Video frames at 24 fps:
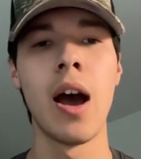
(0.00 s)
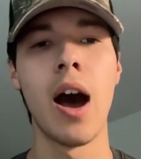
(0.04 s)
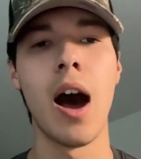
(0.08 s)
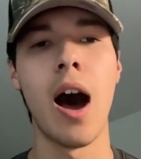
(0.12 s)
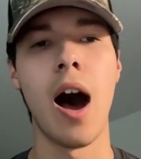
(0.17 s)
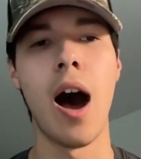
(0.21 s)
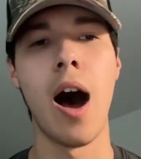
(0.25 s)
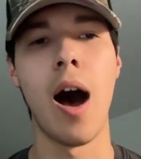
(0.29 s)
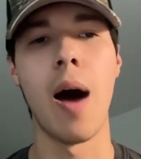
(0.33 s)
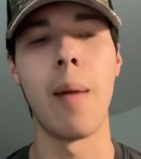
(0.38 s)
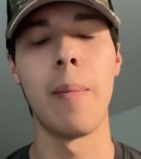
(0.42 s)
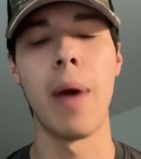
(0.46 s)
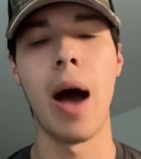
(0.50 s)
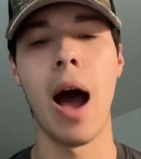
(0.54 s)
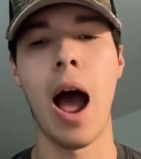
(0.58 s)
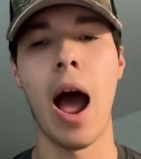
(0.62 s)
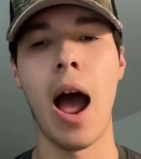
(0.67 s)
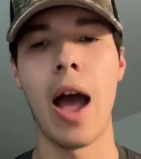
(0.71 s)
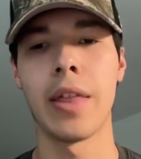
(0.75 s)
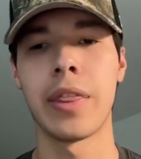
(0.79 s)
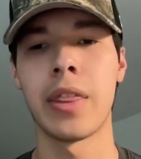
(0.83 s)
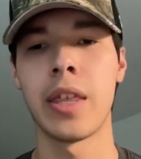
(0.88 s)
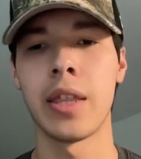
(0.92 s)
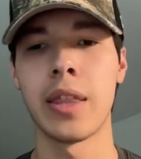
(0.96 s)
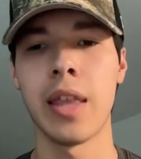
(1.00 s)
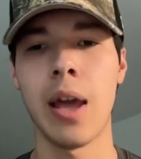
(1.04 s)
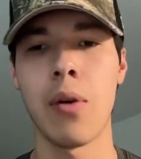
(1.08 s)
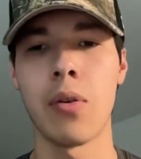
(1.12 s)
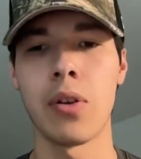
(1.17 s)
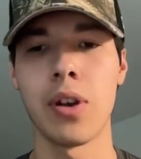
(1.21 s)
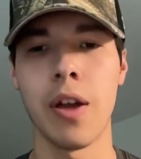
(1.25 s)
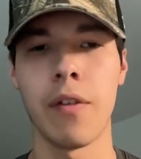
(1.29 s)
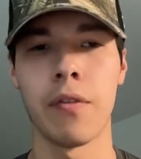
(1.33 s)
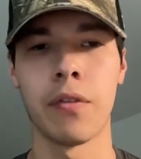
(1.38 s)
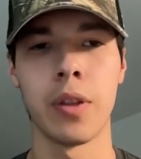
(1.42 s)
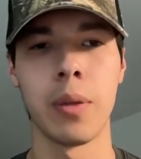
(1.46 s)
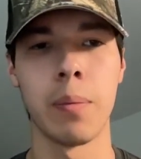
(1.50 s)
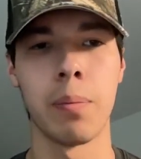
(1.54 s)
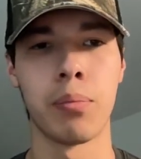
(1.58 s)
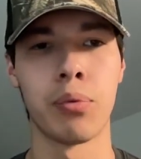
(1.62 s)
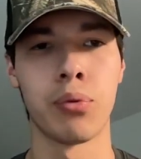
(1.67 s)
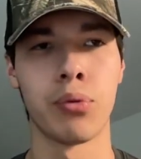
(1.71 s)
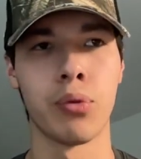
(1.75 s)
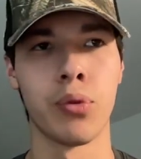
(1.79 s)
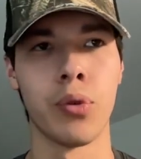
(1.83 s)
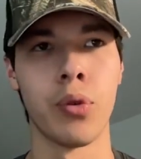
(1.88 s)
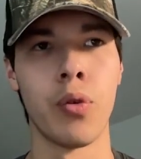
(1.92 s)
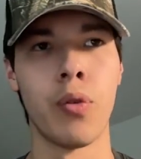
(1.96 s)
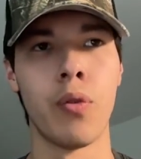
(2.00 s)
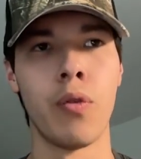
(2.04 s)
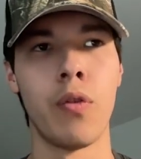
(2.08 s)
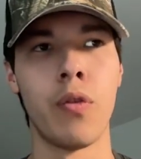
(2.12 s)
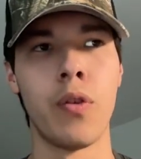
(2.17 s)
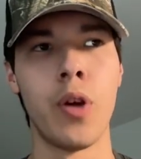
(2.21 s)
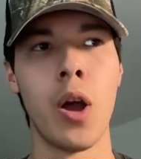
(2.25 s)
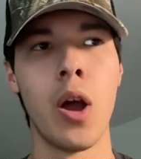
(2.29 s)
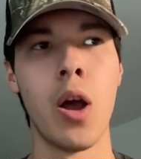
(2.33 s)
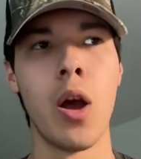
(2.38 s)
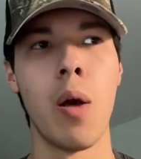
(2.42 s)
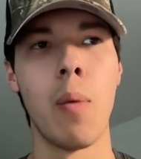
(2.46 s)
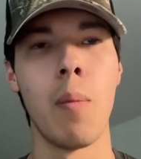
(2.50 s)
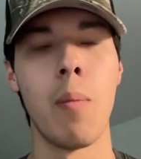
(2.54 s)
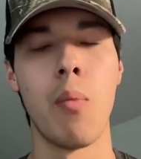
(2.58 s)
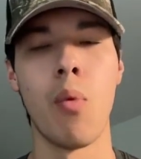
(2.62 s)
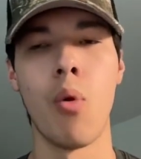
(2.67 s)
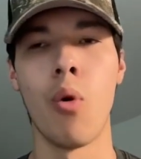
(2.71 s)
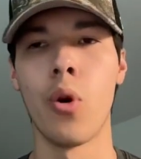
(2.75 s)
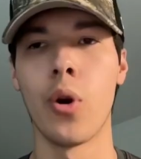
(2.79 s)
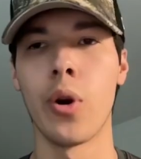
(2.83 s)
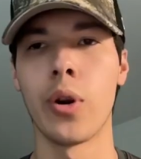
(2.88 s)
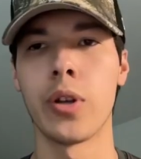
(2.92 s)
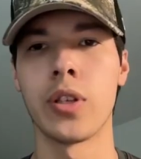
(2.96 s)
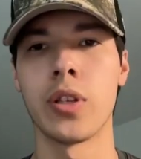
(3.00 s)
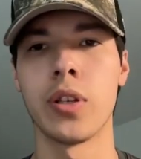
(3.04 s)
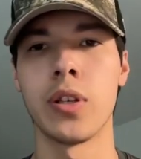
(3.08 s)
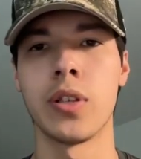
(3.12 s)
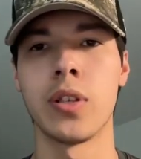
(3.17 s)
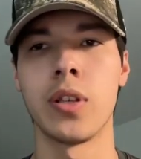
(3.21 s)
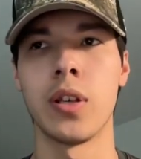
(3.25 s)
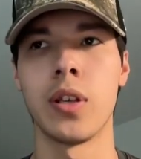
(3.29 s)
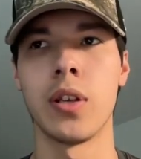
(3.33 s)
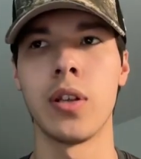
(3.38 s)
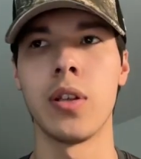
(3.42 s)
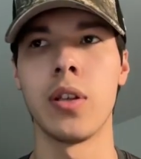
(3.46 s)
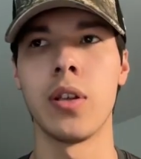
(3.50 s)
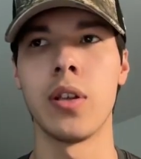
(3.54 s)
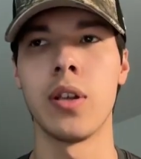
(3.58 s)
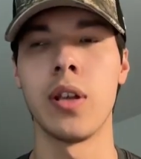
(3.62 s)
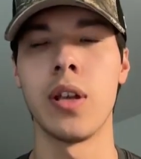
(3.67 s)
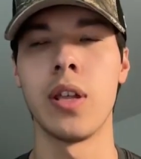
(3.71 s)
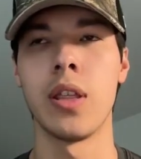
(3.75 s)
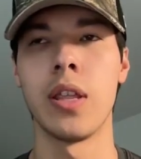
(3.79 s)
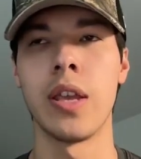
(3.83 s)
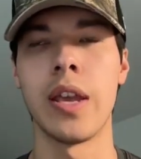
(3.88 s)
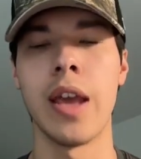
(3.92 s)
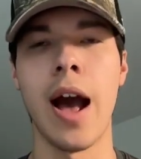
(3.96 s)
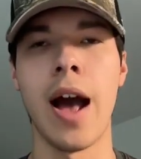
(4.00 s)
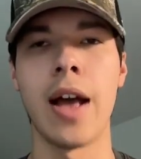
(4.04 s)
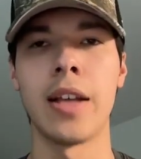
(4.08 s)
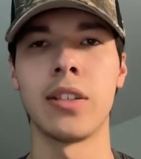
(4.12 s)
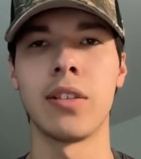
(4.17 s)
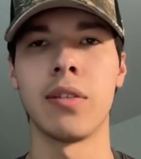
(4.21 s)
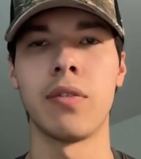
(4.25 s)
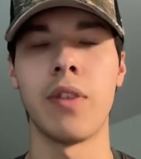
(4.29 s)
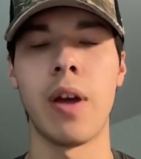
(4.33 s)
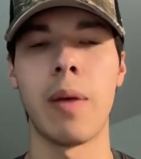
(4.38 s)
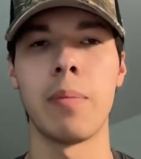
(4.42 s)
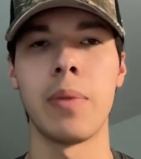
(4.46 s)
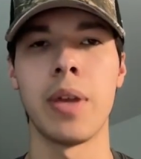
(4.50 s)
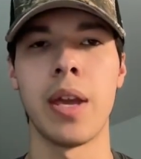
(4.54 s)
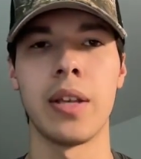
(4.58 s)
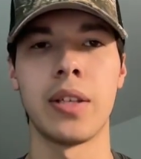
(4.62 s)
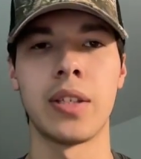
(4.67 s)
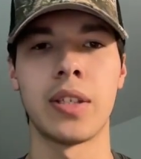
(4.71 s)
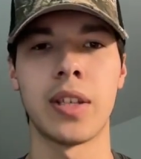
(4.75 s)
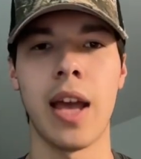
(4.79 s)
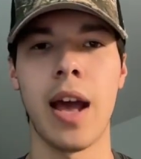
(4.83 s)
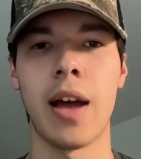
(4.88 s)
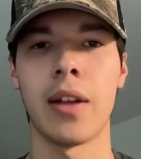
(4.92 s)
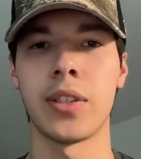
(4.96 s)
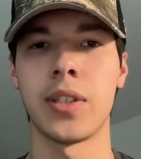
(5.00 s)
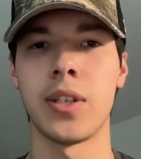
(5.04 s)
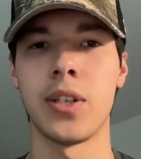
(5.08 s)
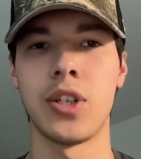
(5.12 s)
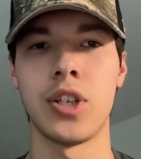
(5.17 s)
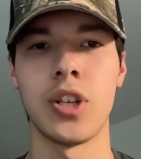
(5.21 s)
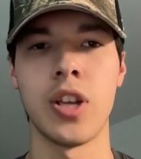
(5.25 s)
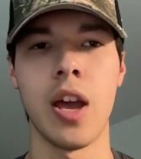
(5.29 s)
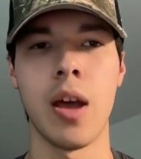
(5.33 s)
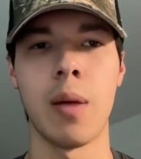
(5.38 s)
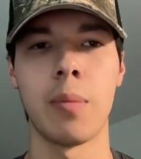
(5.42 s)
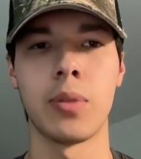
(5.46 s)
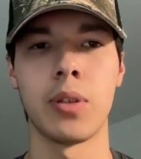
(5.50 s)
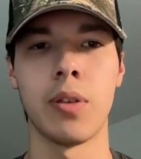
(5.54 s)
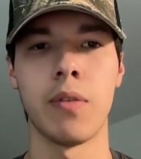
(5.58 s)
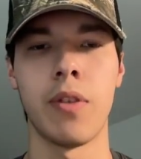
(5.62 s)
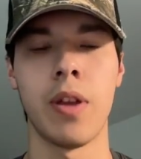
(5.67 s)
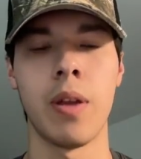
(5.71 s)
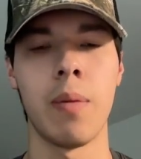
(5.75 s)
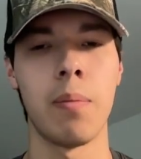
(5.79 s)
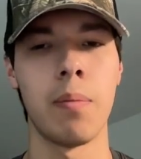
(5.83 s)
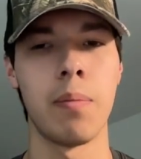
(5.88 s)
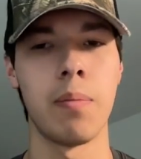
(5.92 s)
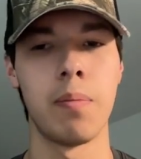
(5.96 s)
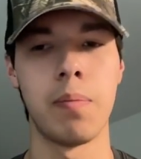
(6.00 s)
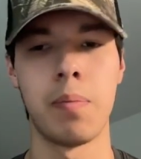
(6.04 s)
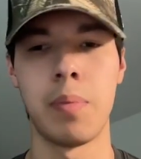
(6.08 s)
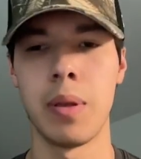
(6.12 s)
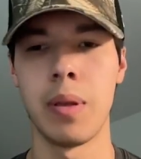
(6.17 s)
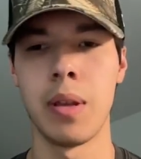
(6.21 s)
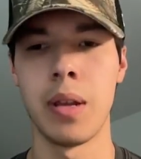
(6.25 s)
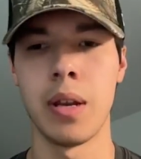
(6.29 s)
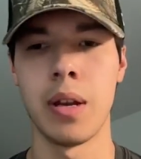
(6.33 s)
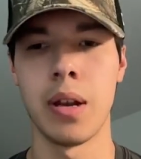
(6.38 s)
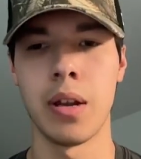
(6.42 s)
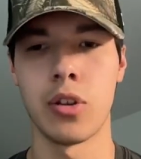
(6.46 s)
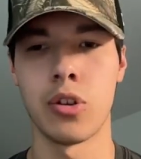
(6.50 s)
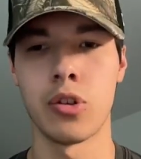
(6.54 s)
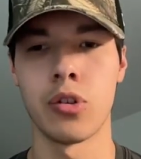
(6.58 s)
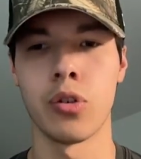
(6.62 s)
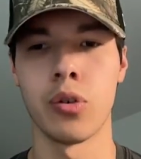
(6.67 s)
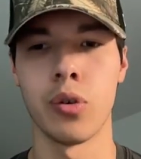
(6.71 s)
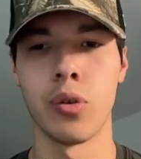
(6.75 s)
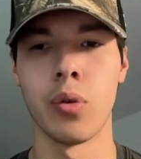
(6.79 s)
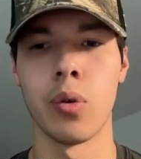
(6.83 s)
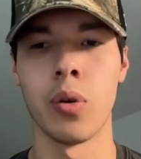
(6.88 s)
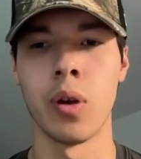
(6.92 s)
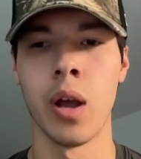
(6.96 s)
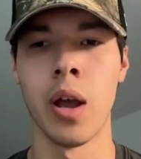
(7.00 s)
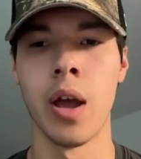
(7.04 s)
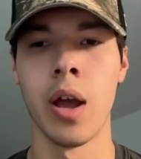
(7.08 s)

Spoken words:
I think that would definitely prove more to in the eyes of NBA scouts and GMs of him being a true